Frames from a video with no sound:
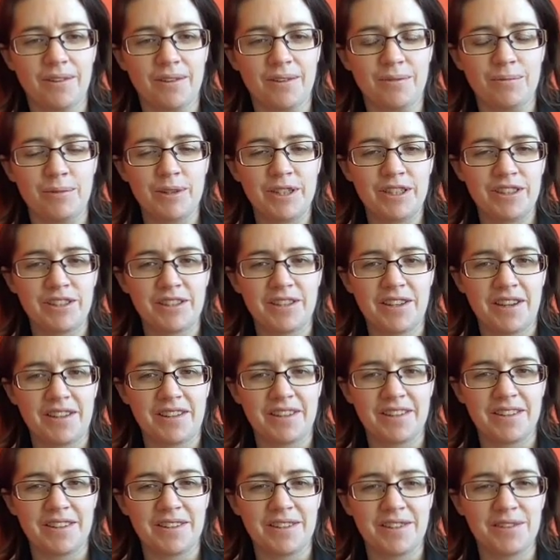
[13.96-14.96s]
Which
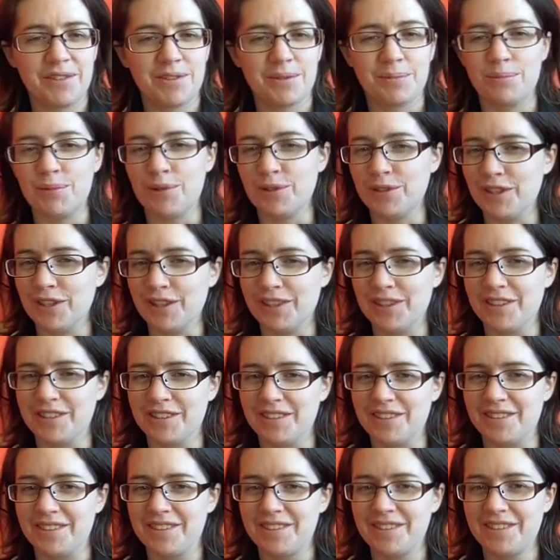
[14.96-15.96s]
nut is more
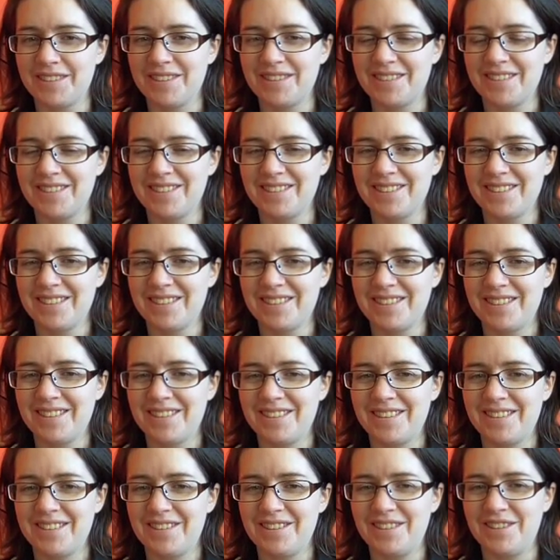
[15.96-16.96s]
delicious?
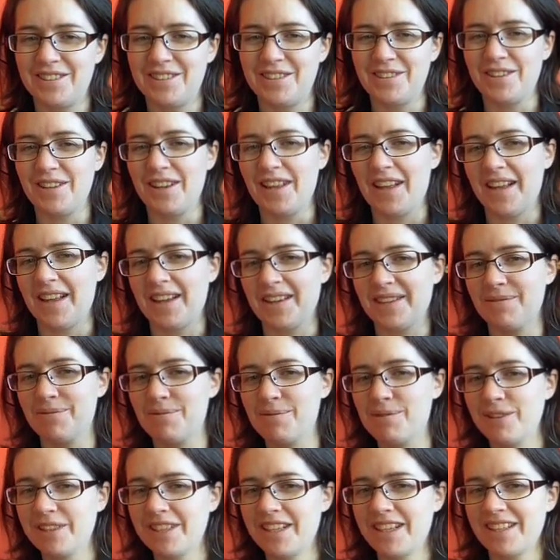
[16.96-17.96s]
Do you like
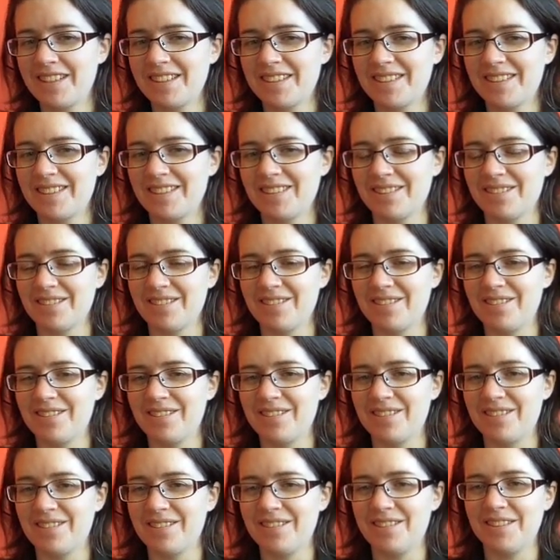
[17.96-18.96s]
walnuts
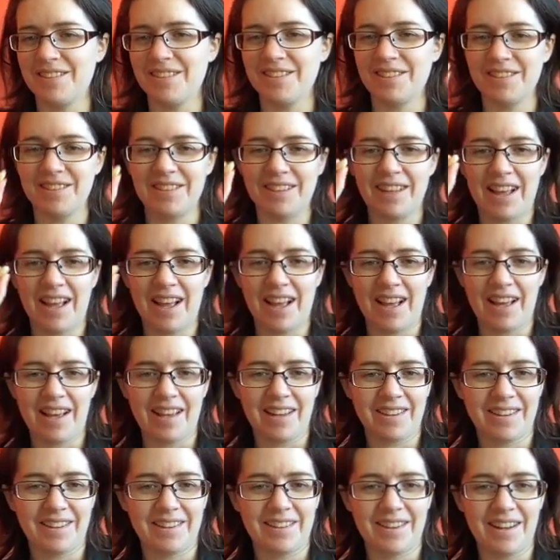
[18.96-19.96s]
or do you
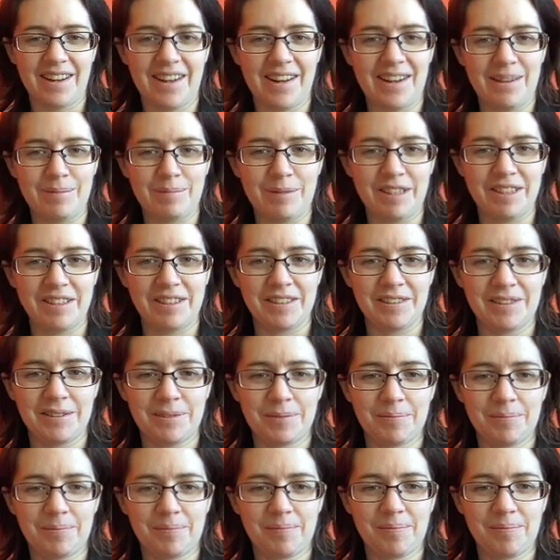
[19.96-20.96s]
like almonds?